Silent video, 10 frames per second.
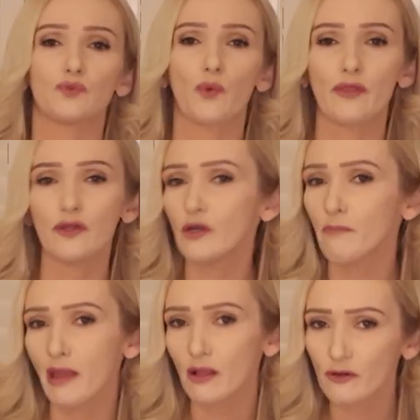is whether you're
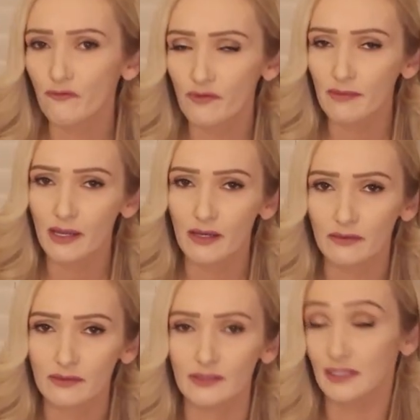male or
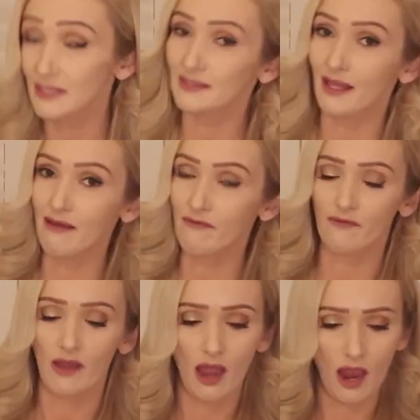female in this
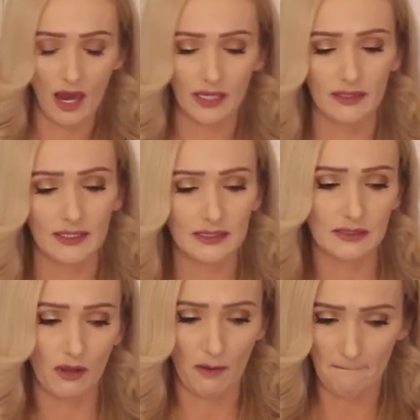life, in
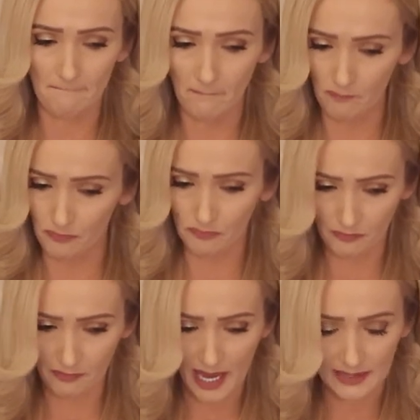this
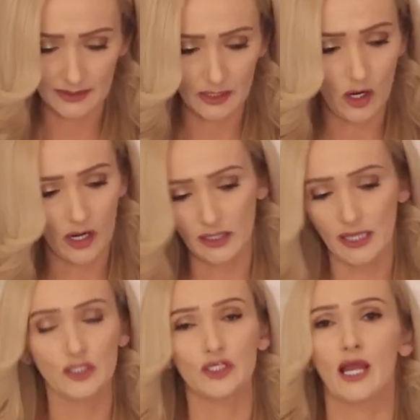past
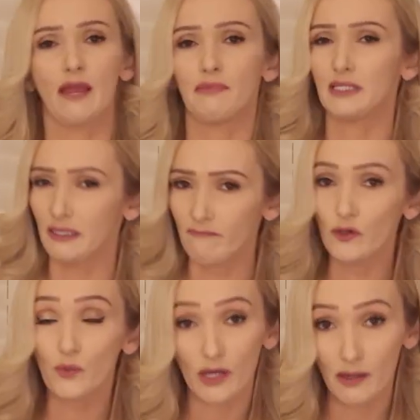incarnation, I believe
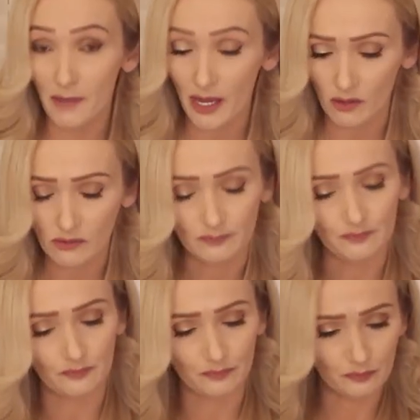you were a male.
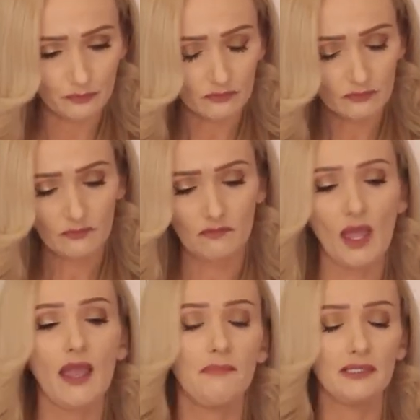
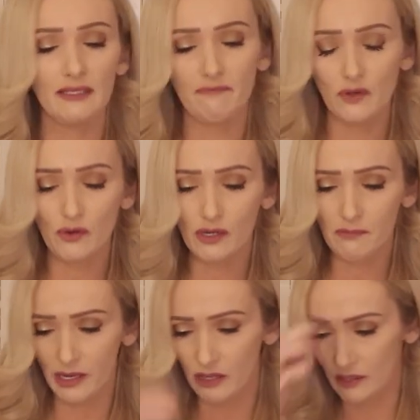I believe you were
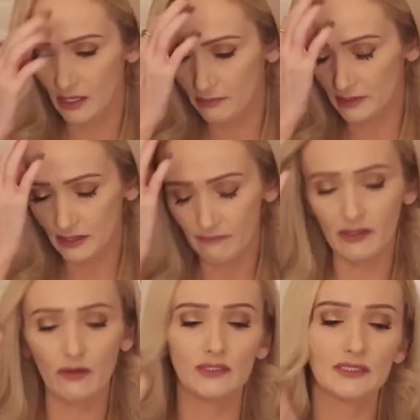a male, and I believe
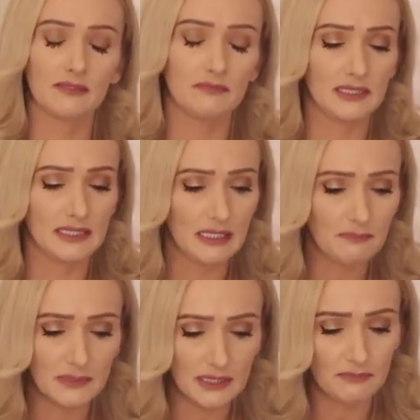there was some
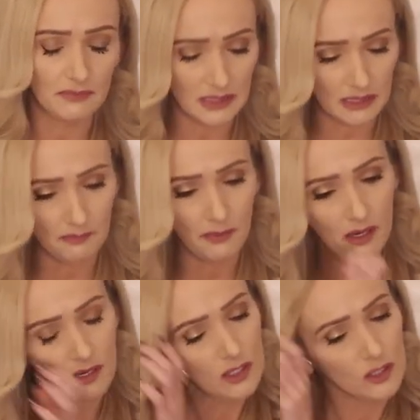deep, deep, deep
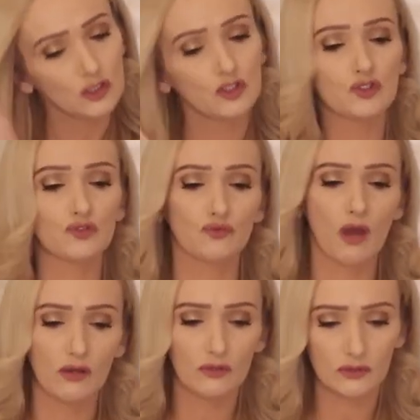
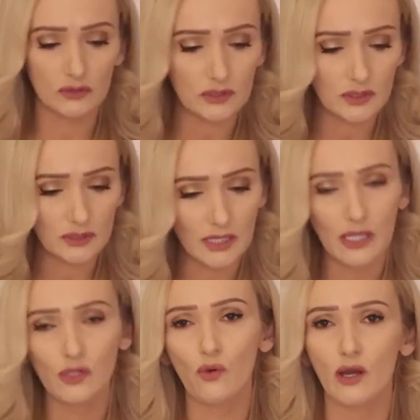struggles
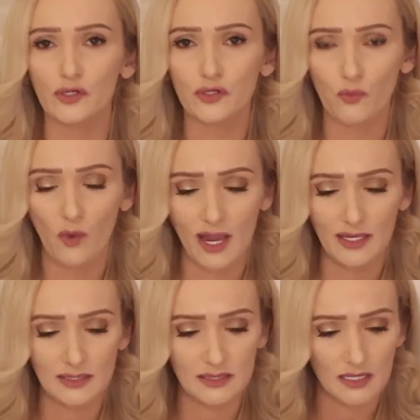that you
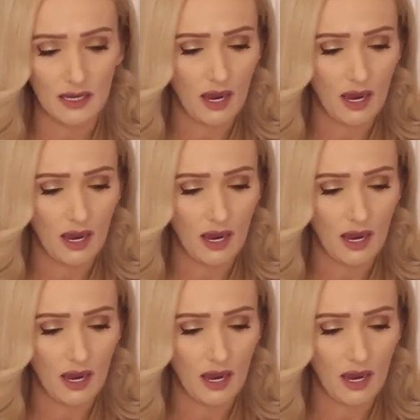underwent